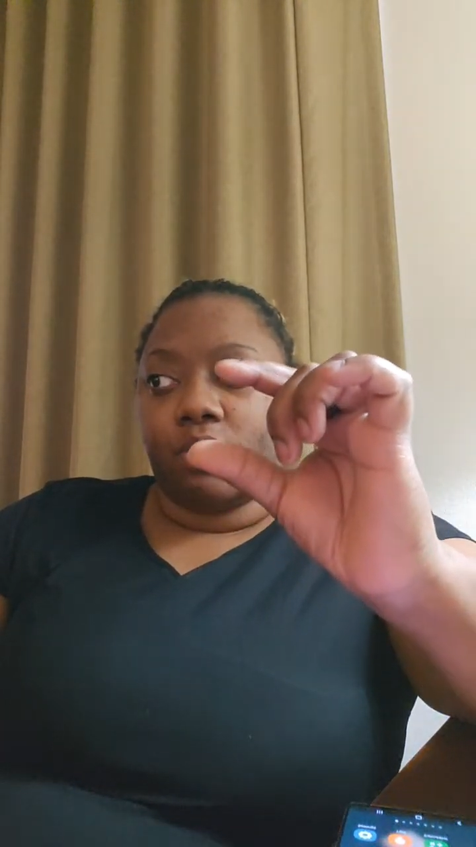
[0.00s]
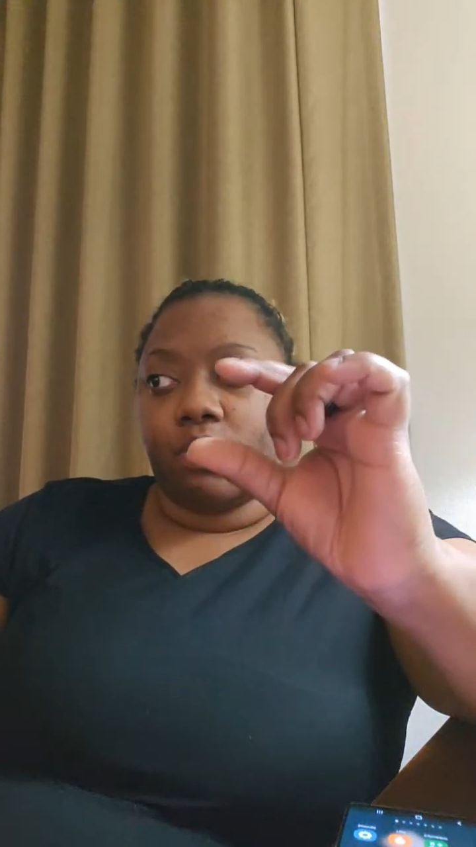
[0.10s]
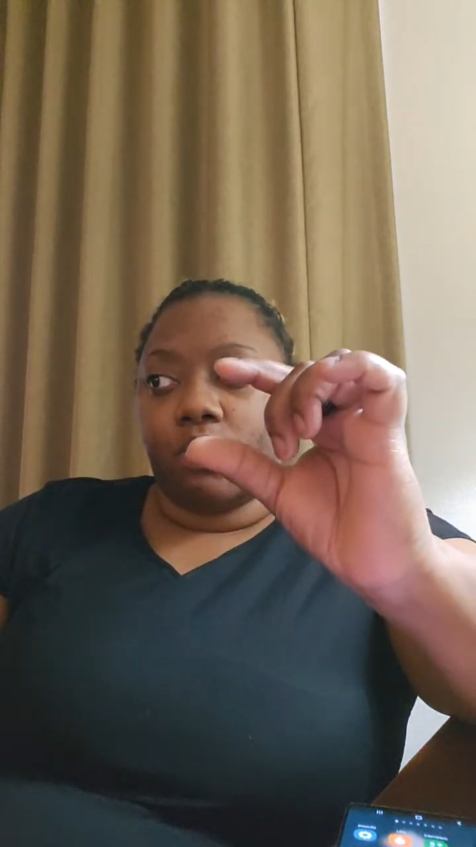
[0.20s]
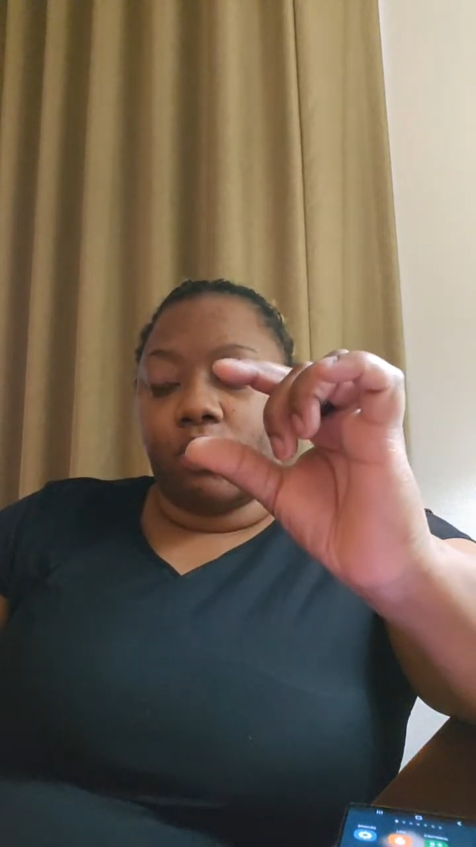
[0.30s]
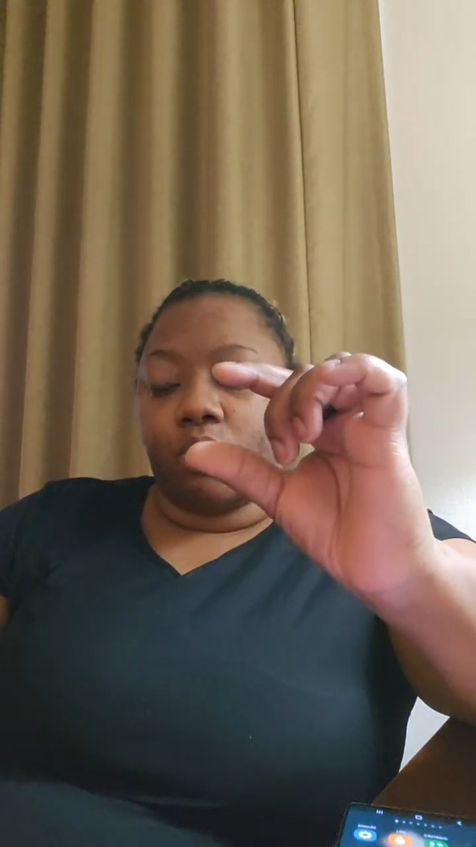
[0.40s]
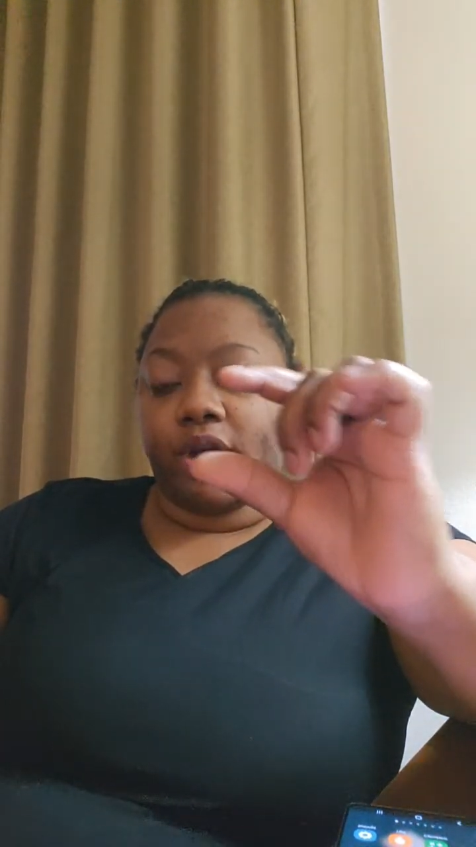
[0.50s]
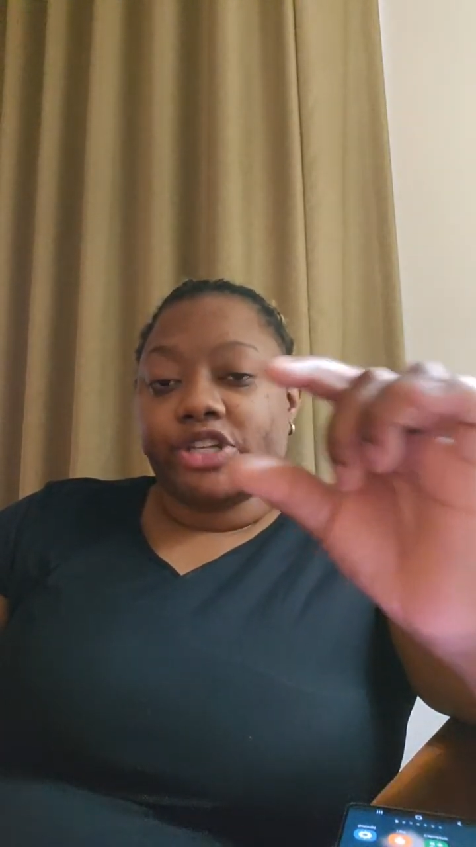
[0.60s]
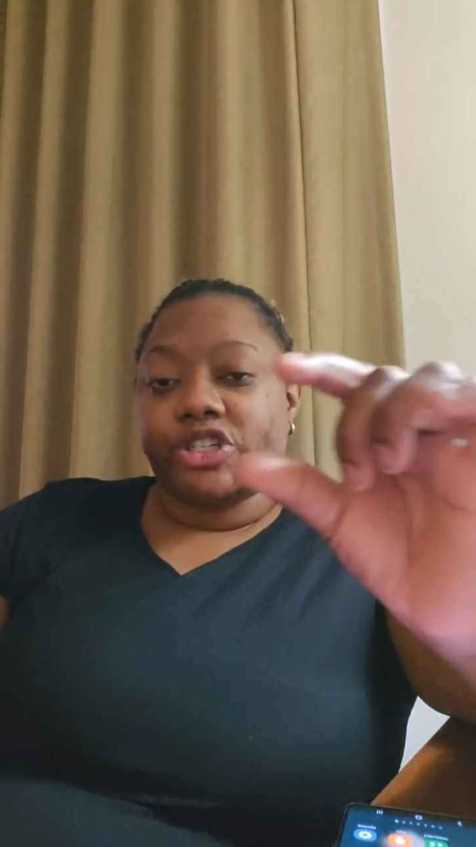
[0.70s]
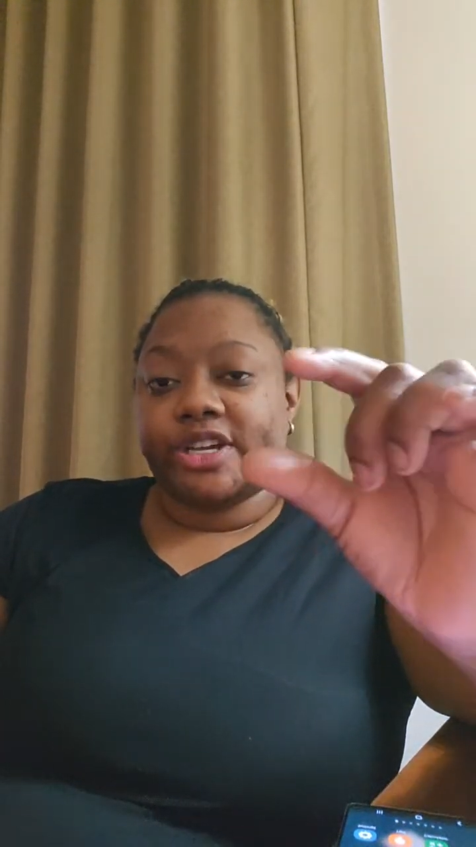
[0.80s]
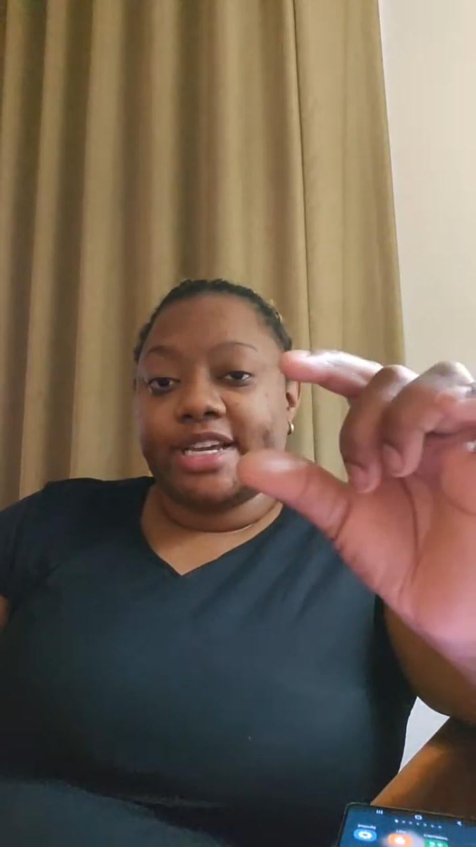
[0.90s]
where
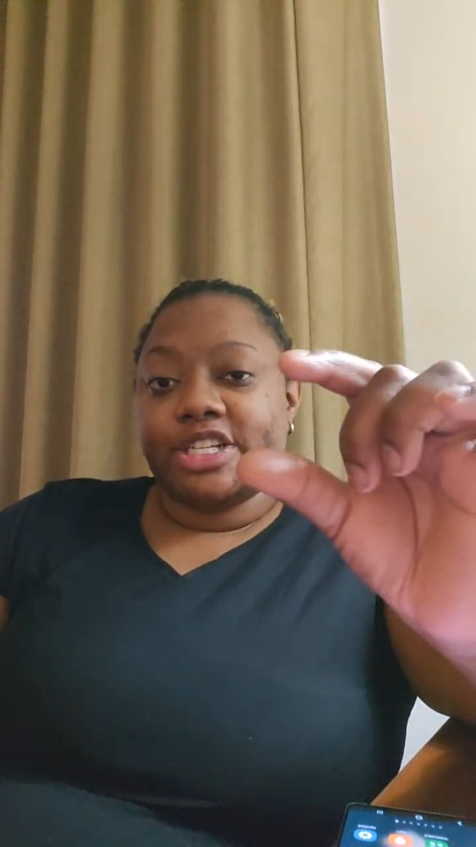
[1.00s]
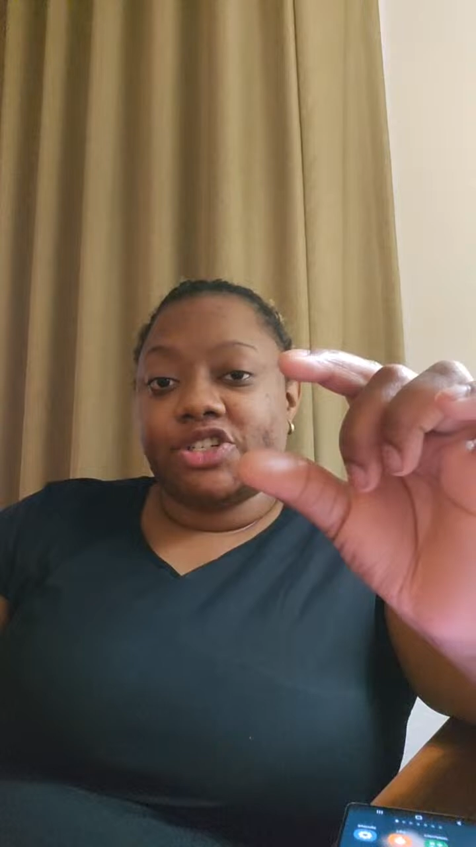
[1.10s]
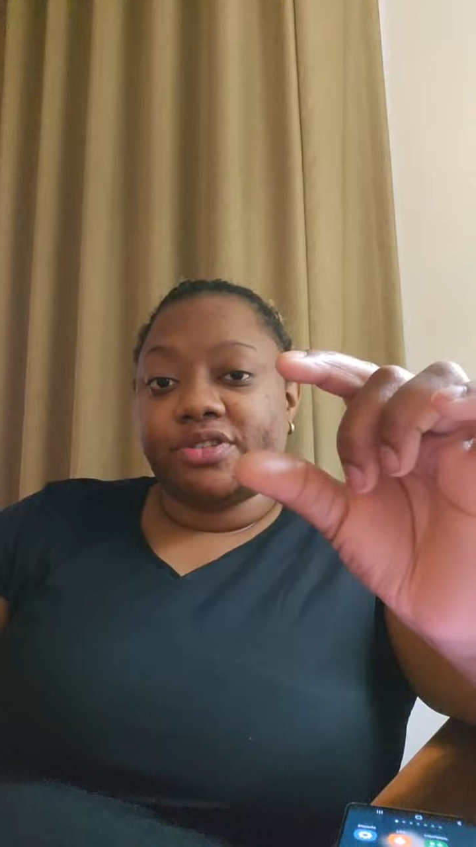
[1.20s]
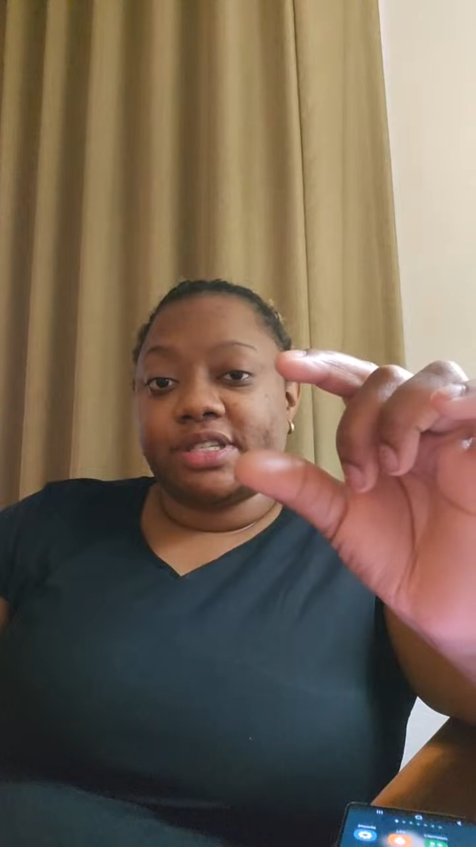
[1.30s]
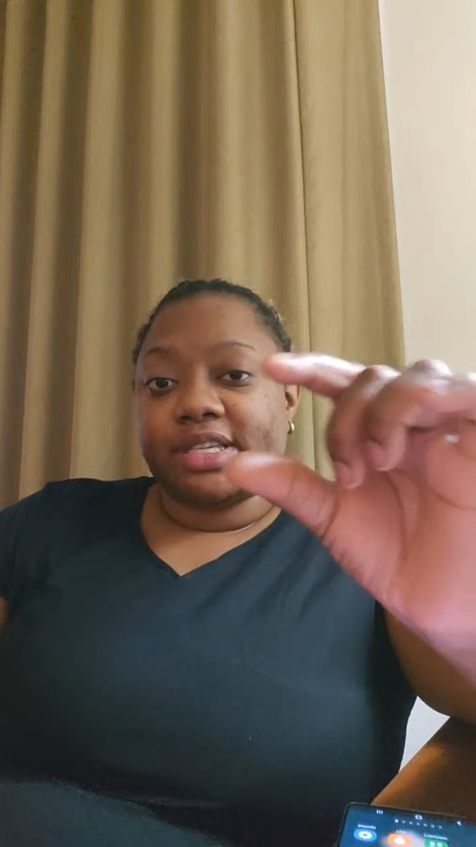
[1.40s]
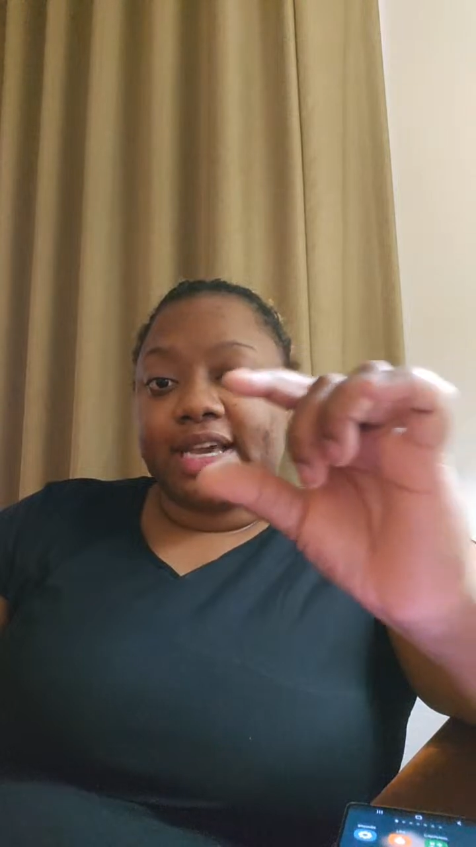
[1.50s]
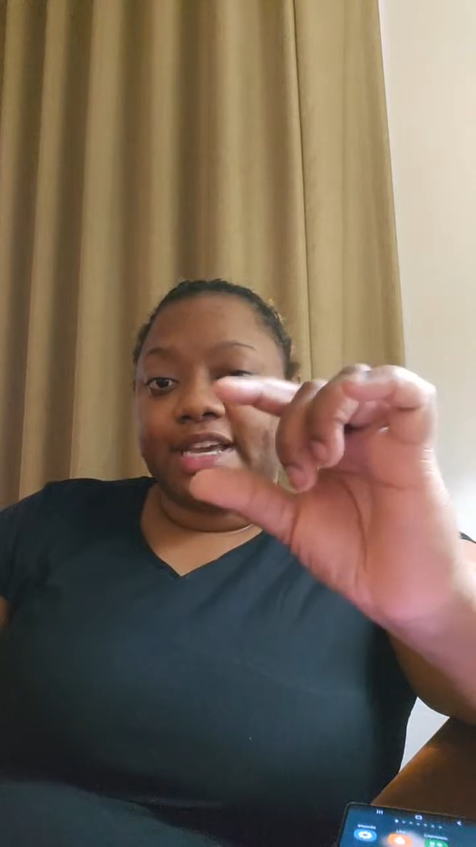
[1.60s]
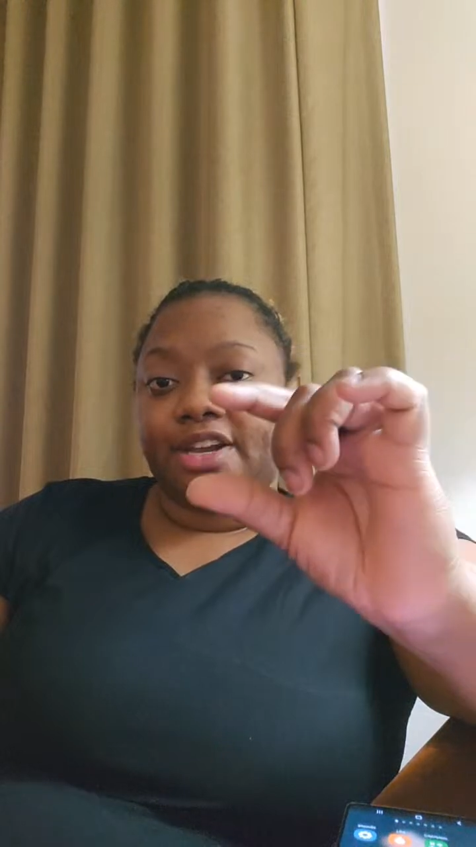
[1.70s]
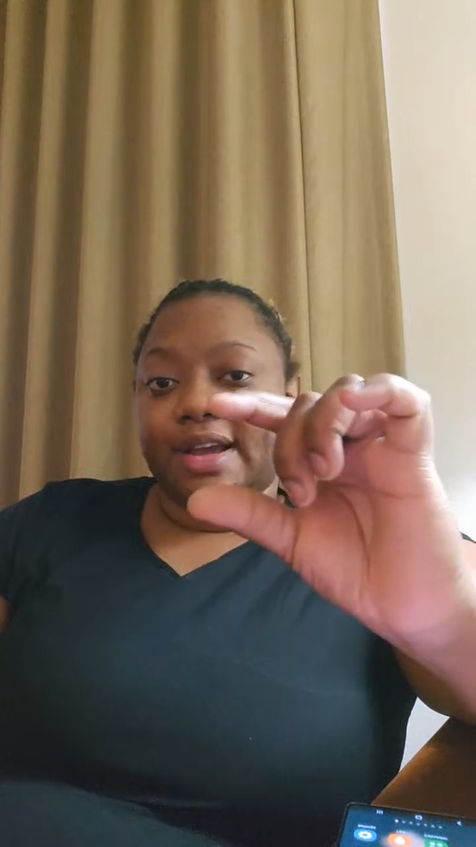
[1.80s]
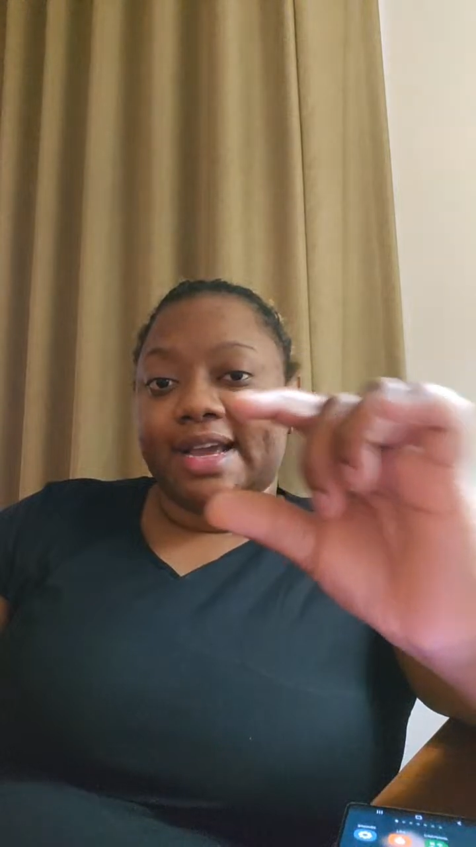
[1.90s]
is your entrance
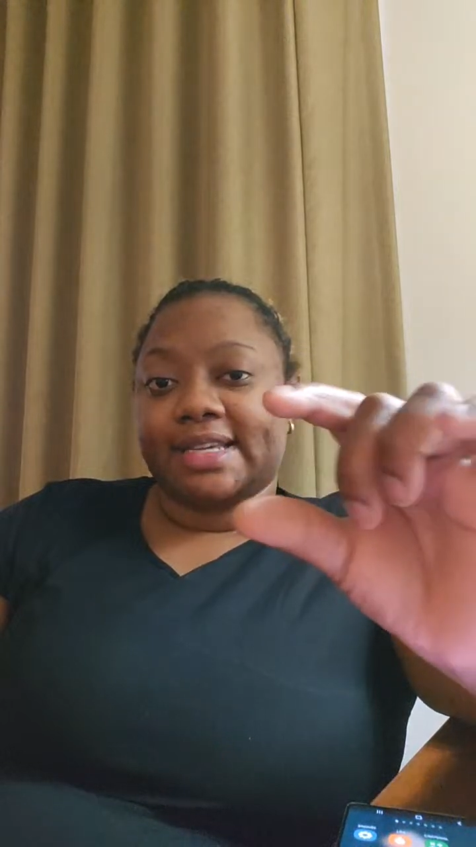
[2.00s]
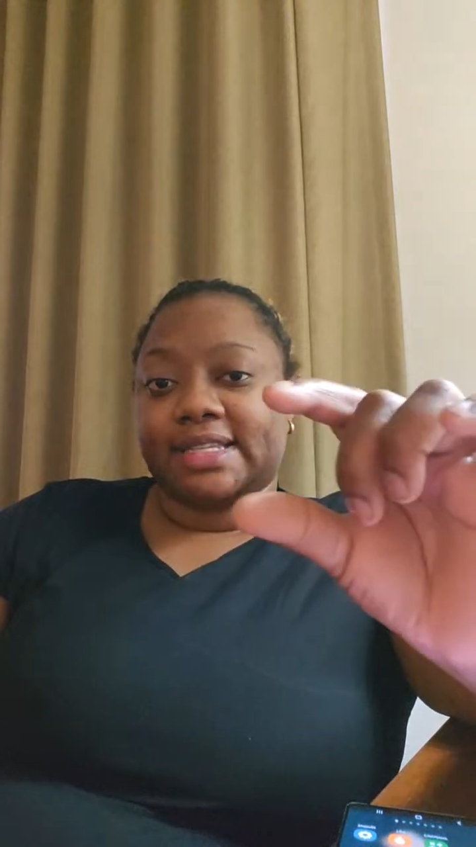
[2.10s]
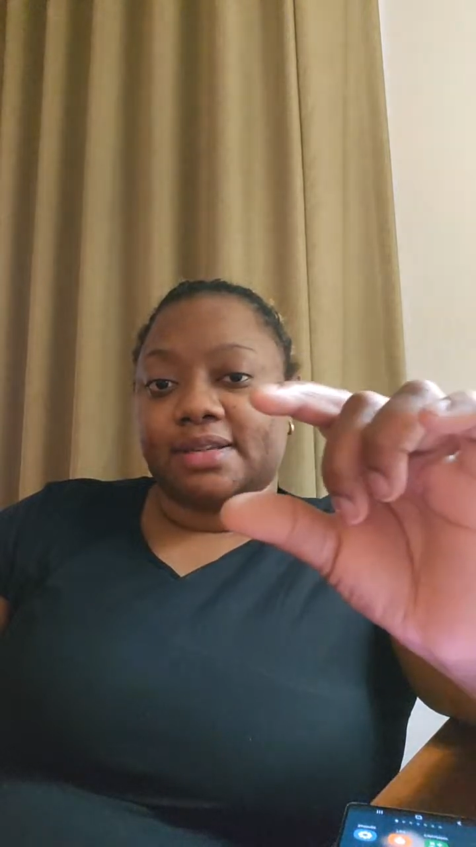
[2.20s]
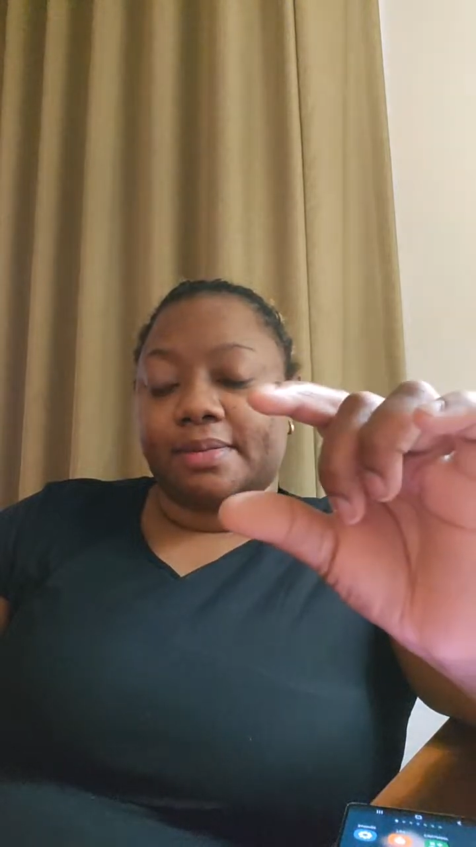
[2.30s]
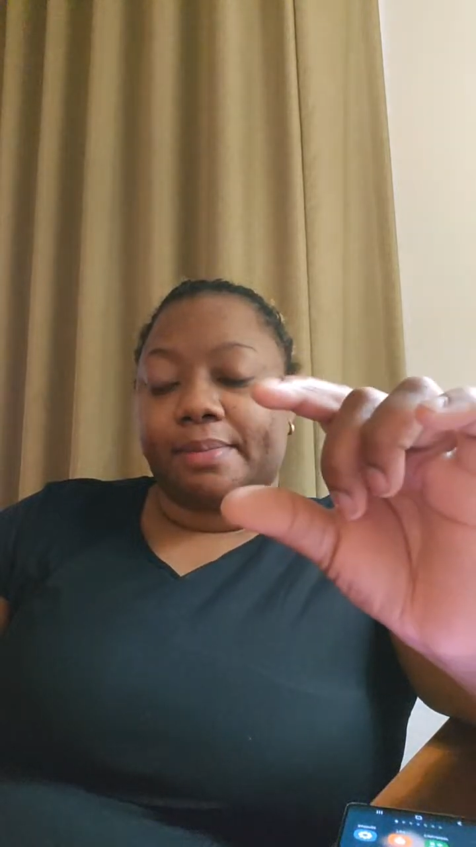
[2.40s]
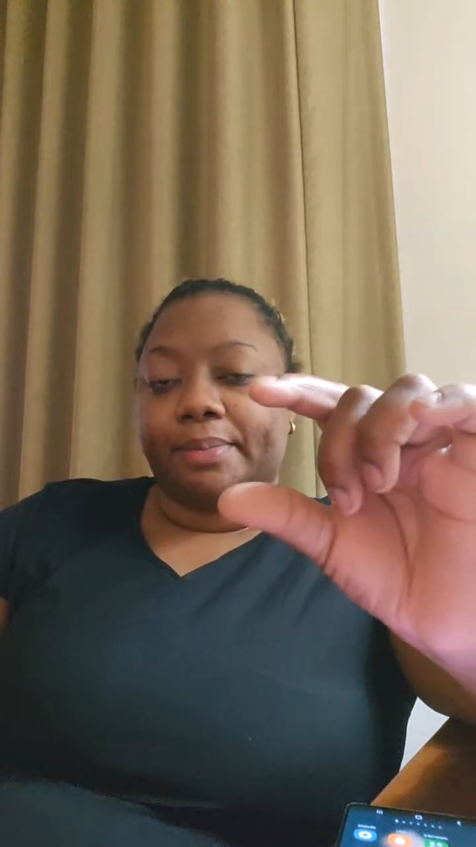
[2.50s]
and your exit,